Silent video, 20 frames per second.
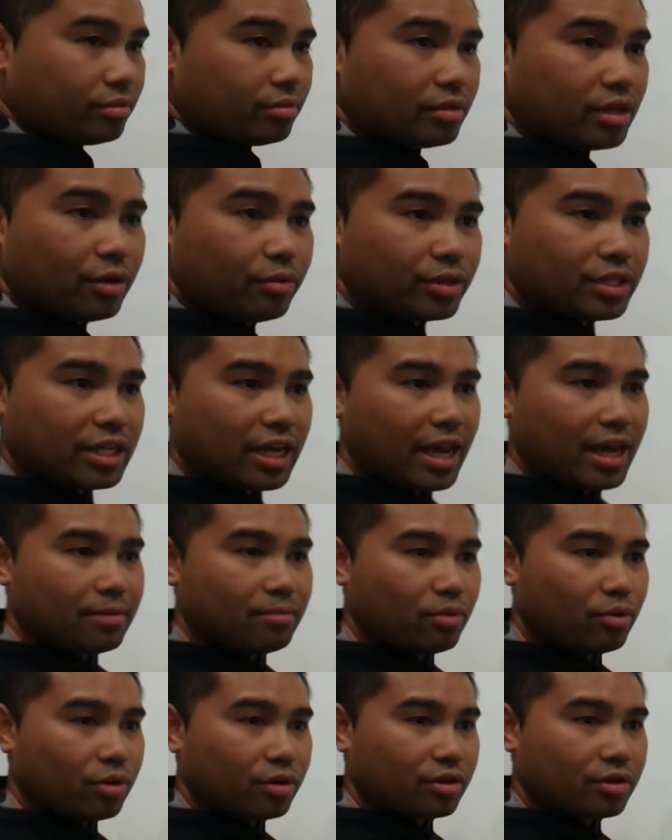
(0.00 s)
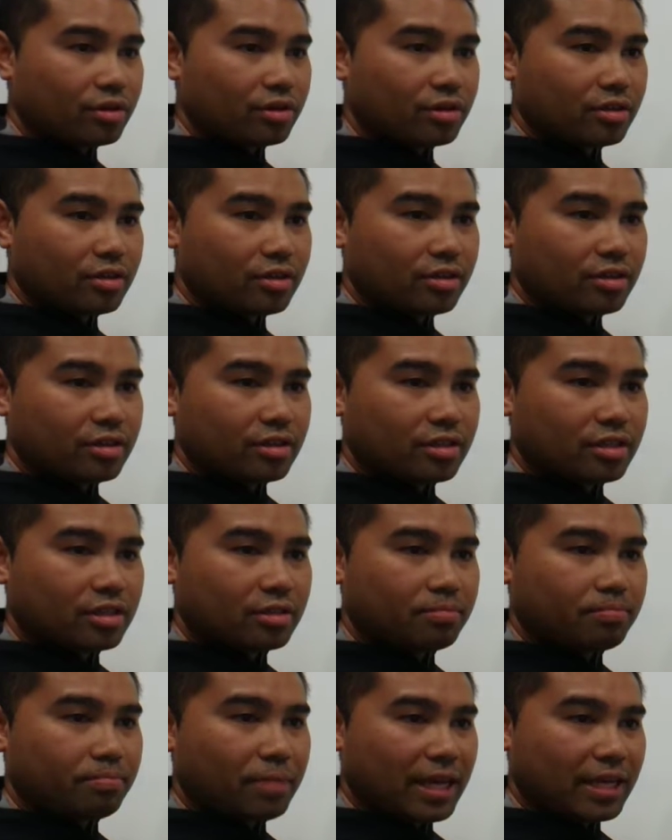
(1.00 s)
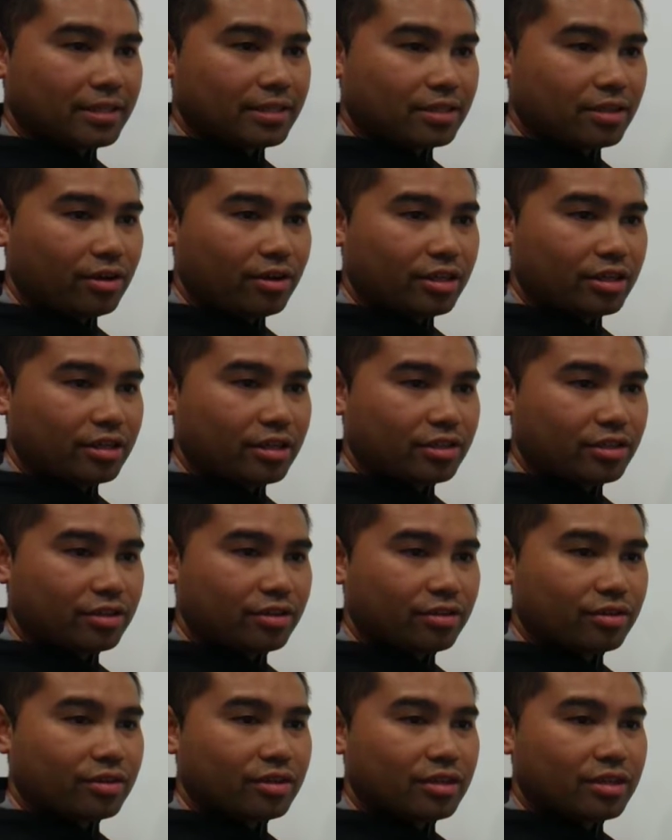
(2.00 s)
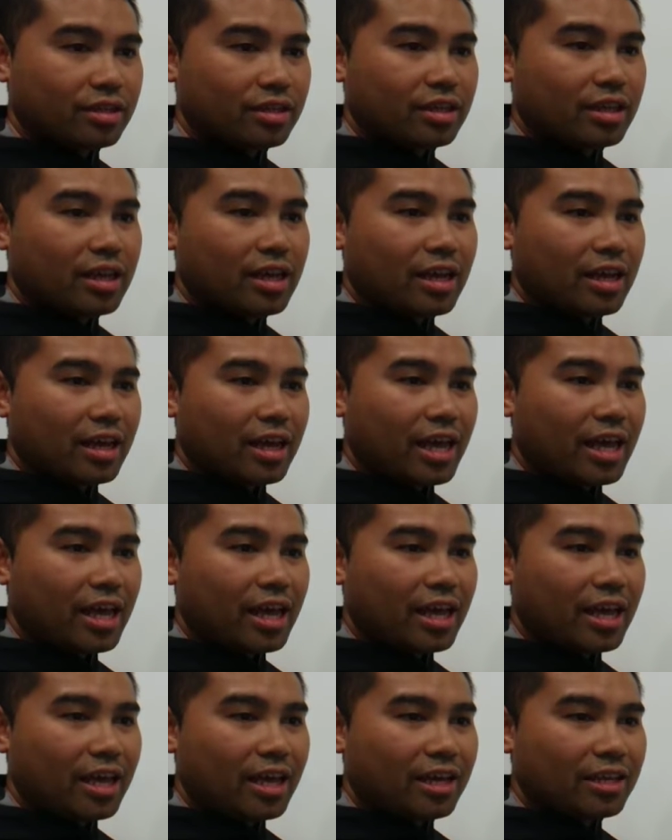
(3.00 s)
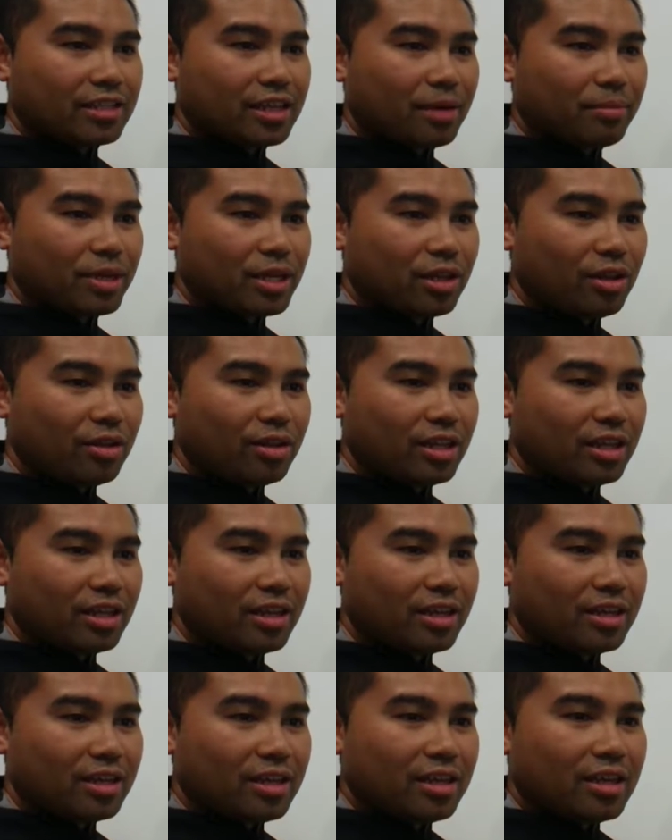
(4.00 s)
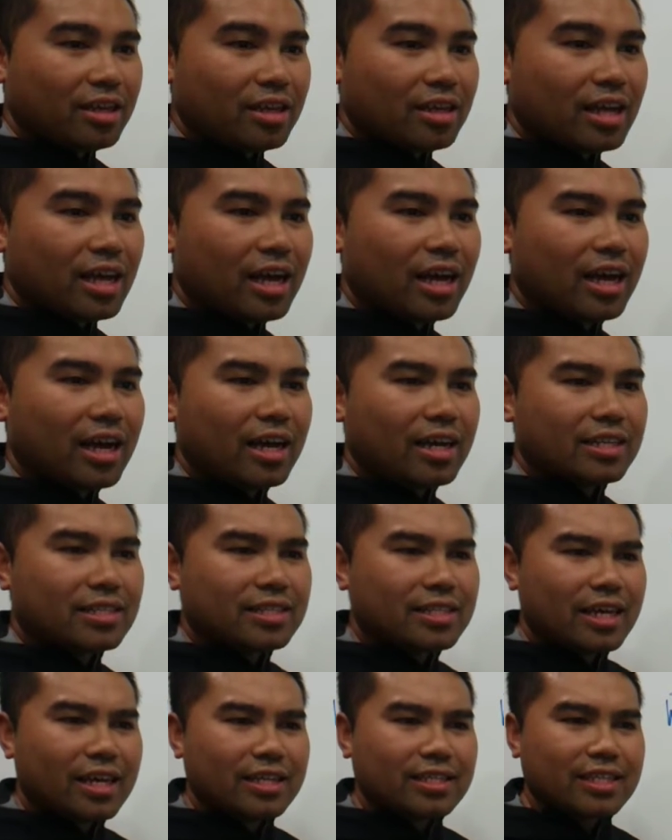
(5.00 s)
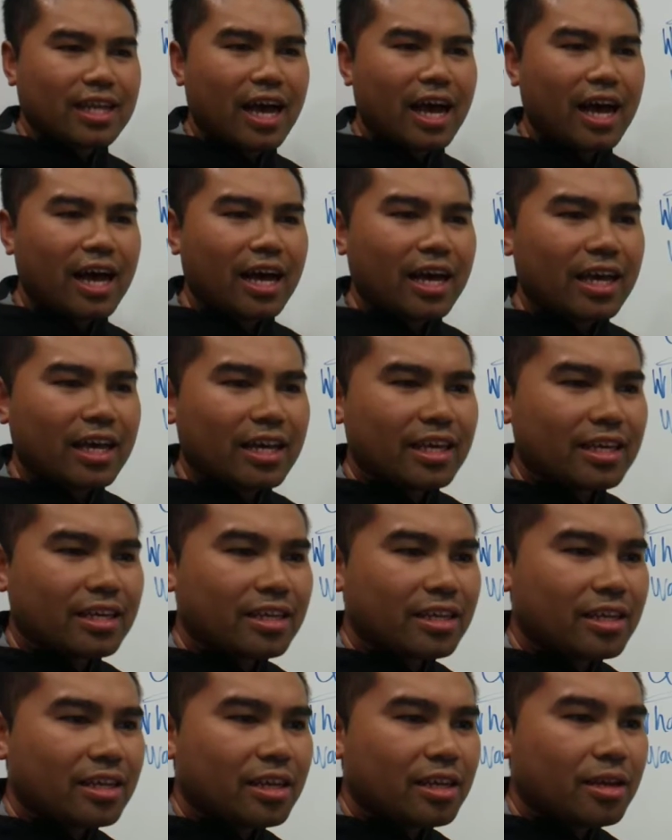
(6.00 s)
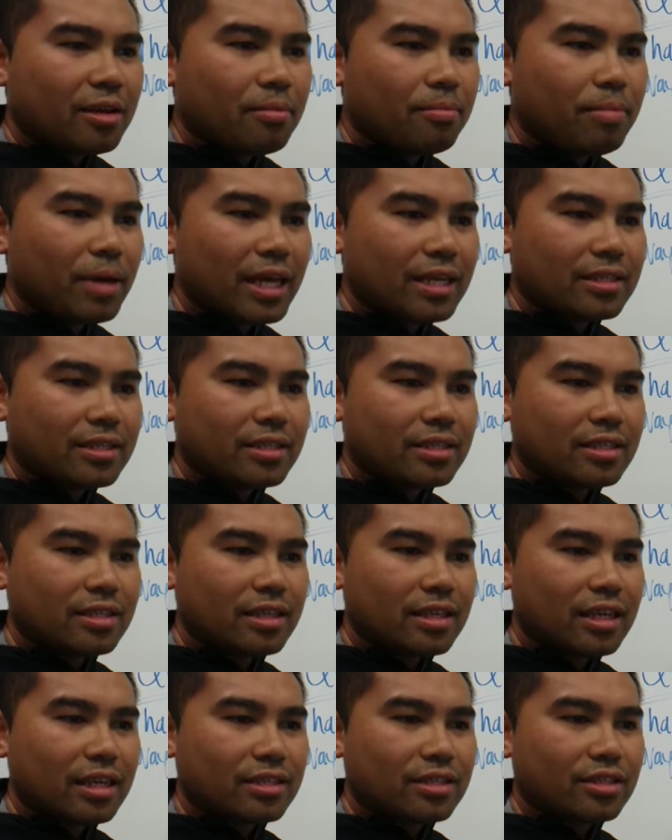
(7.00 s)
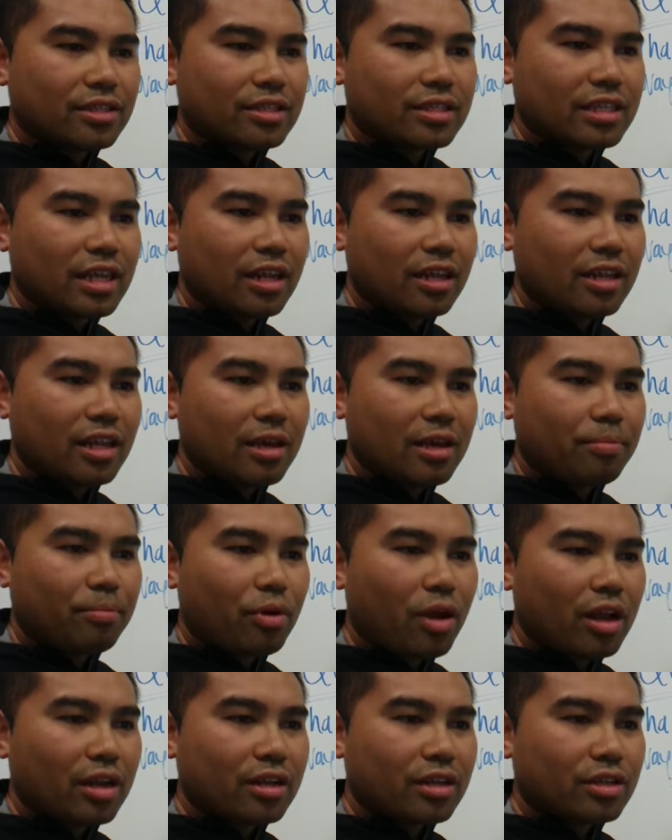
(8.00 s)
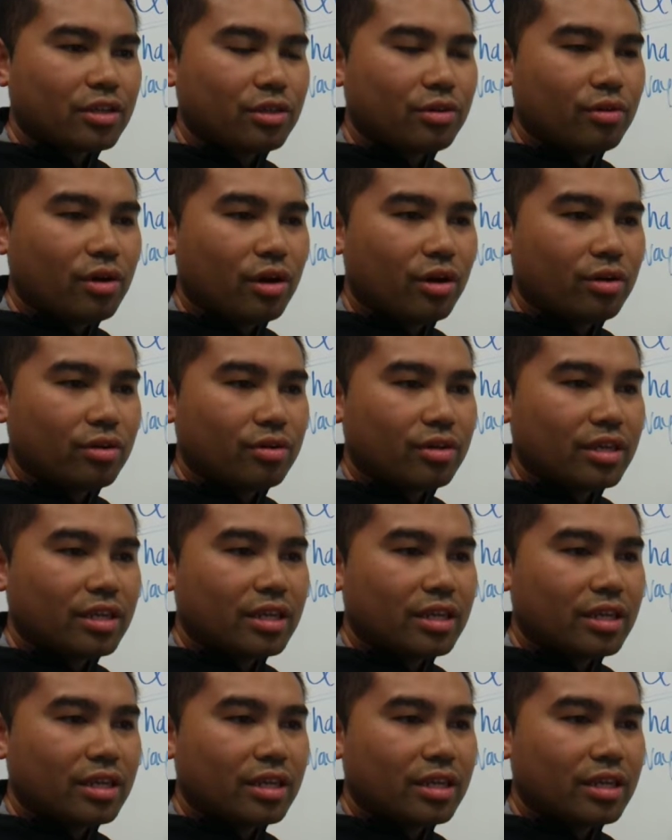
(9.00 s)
I wish I had more space on here too. Hey, Atomic Lola says, hi, best is to sell a product you own.